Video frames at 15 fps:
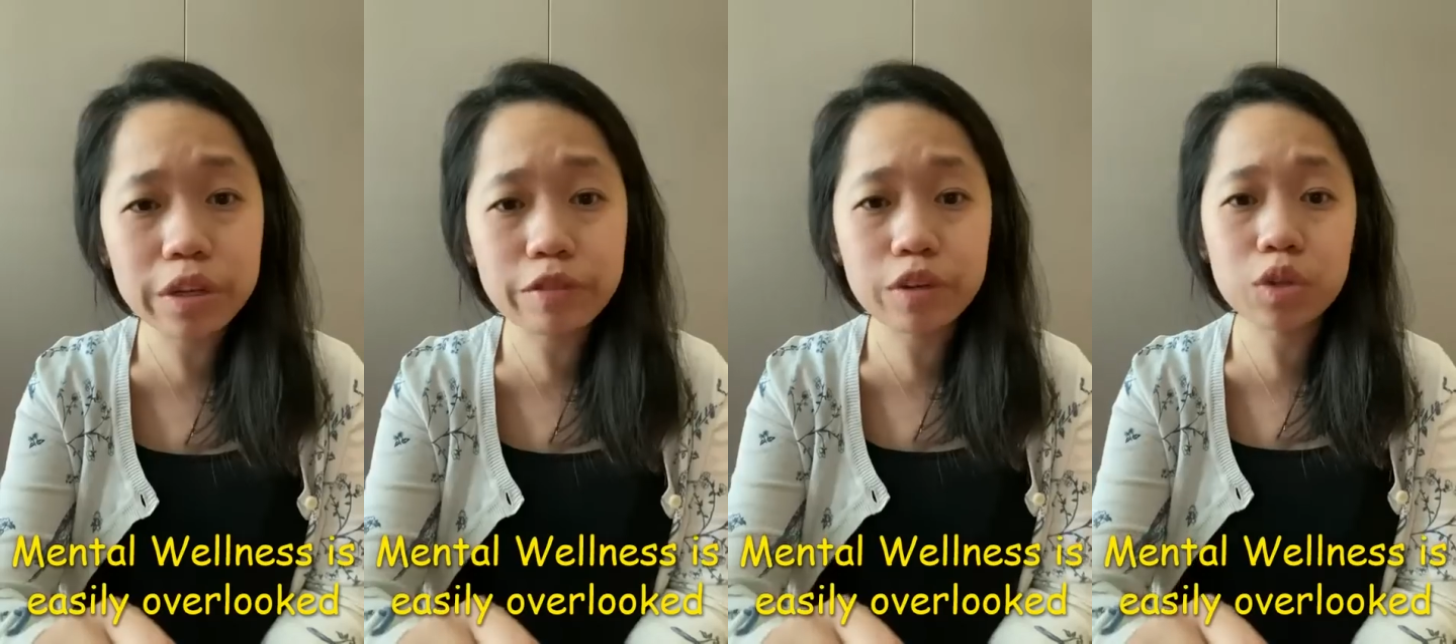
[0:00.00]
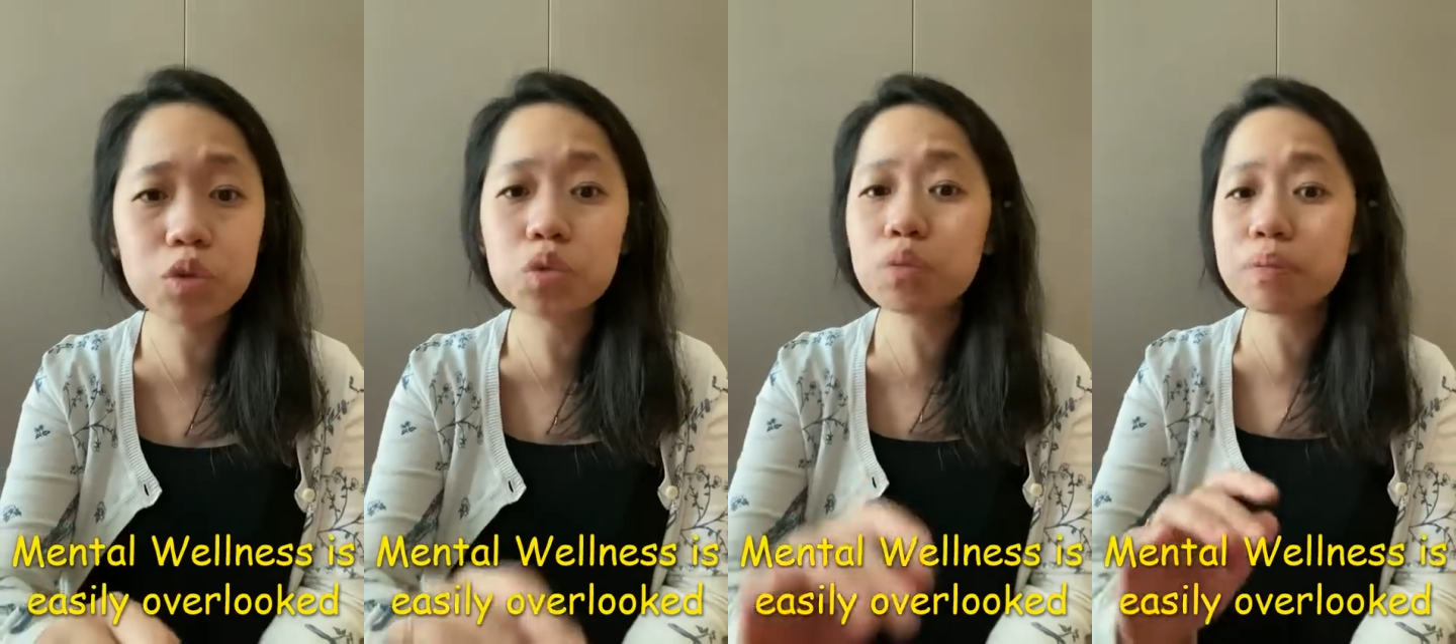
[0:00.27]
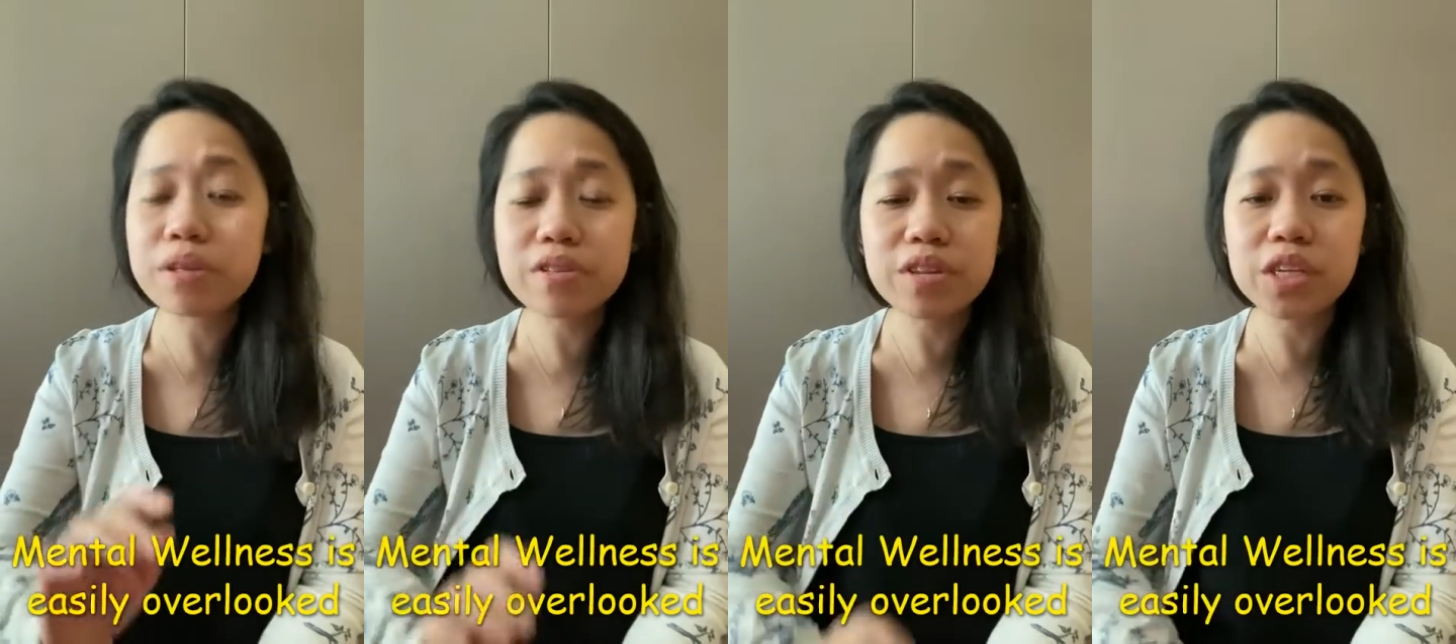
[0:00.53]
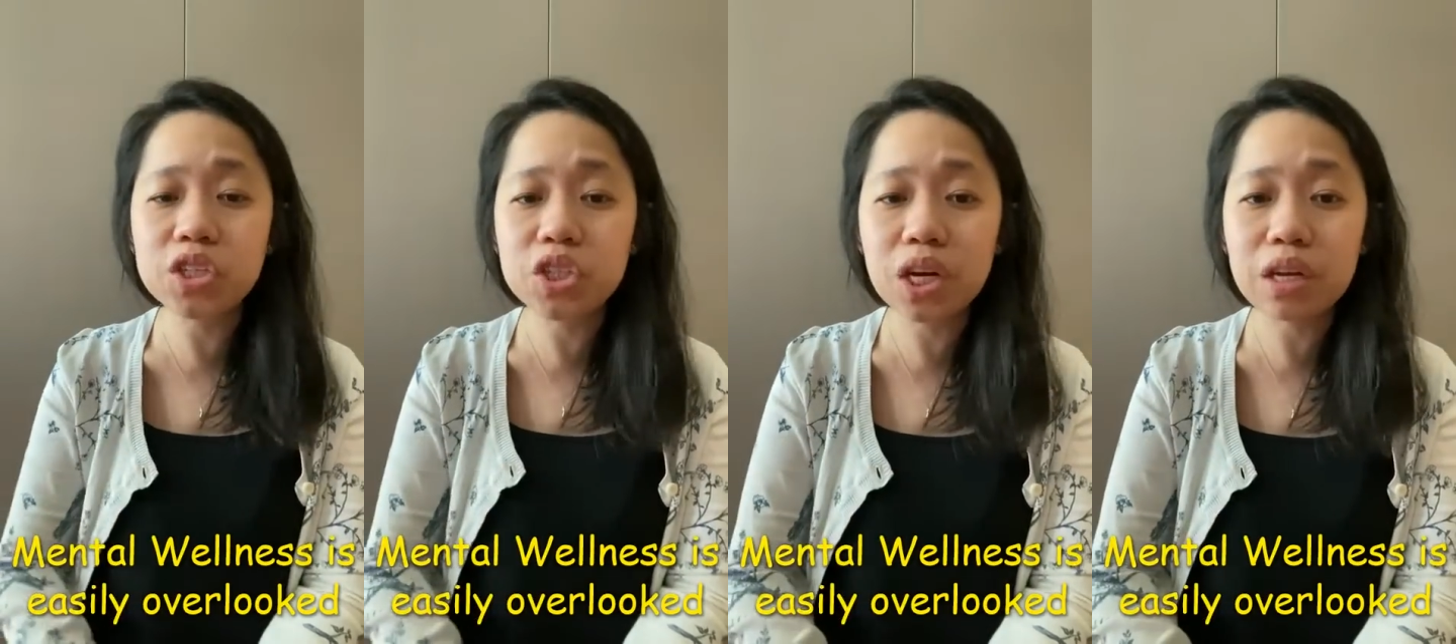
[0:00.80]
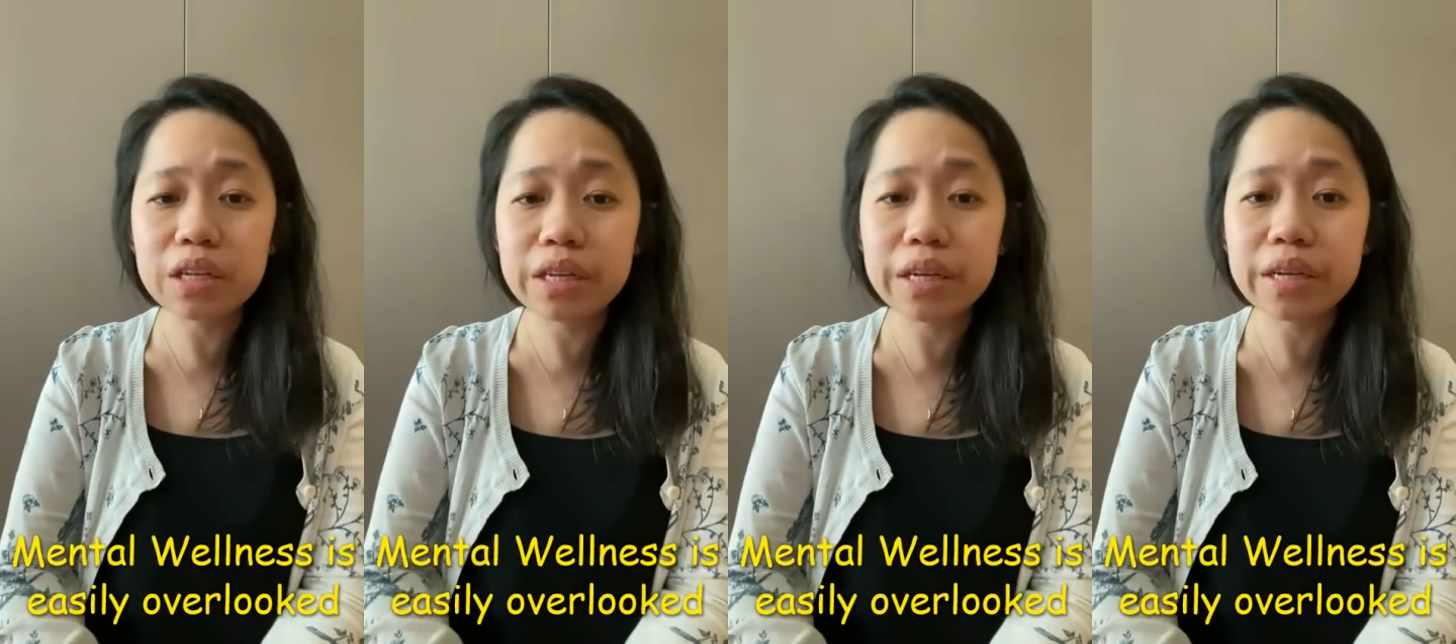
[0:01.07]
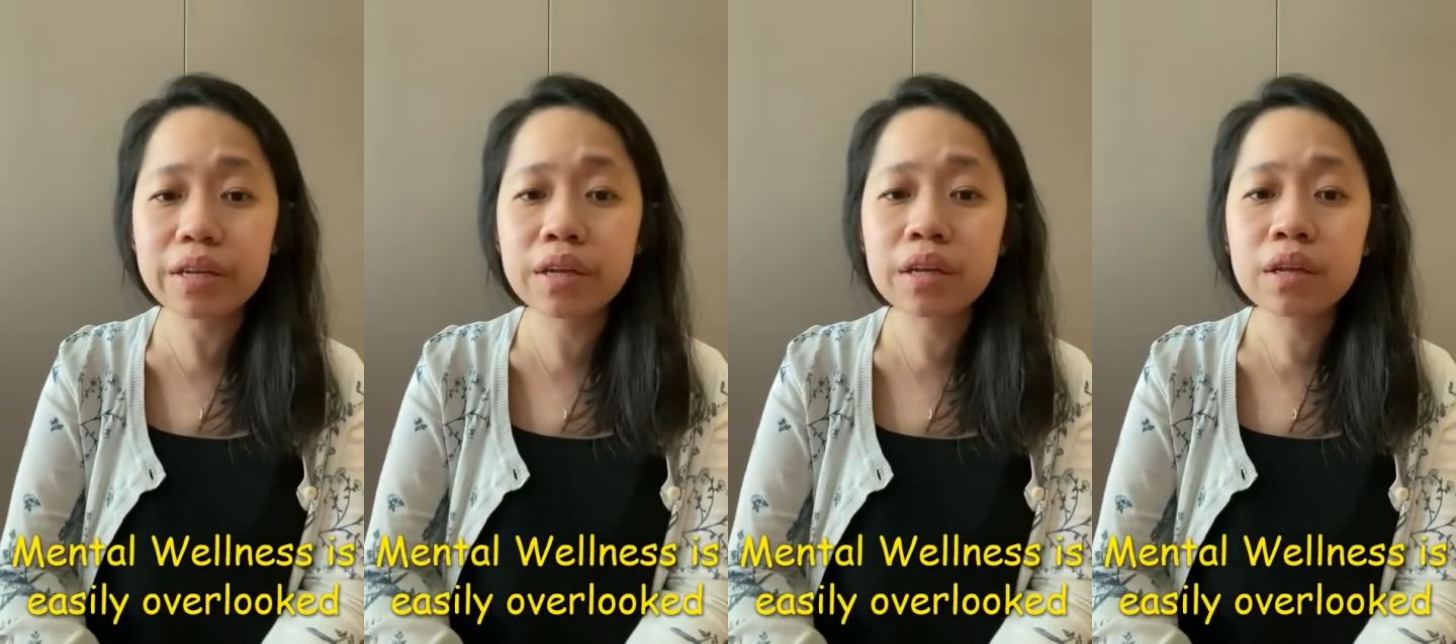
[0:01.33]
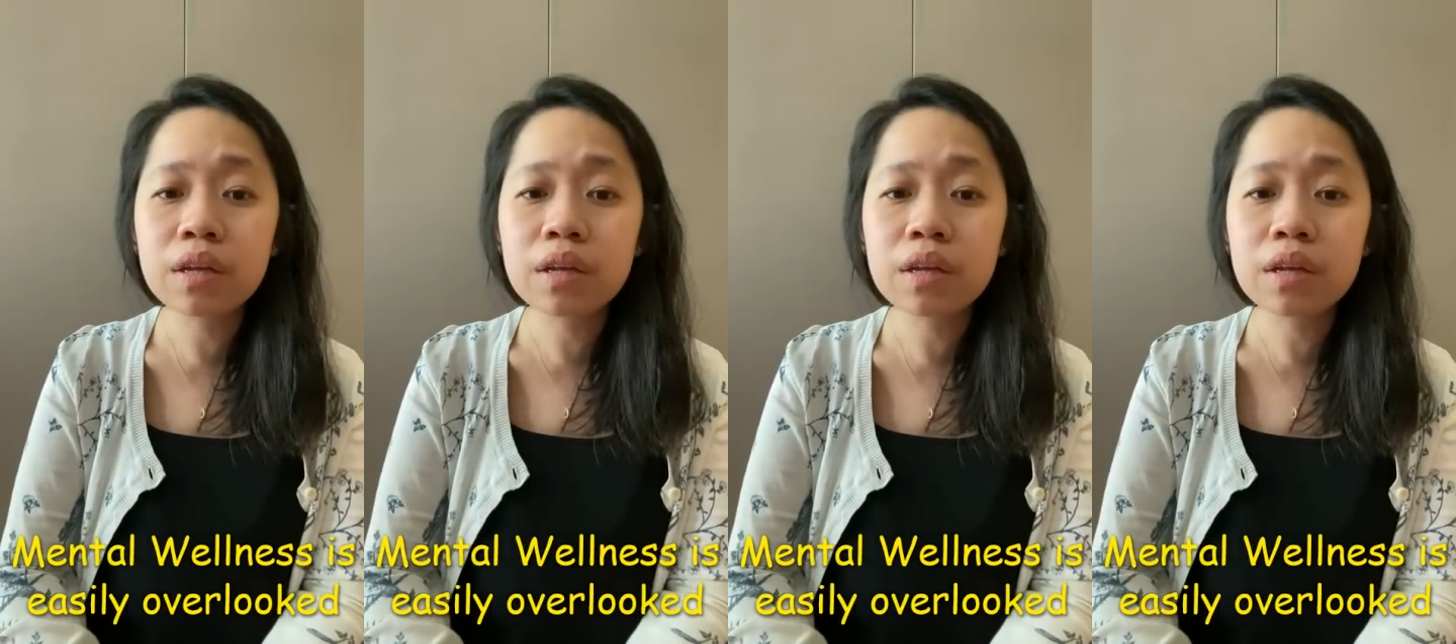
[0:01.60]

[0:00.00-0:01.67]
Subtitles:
if you're too busy juggling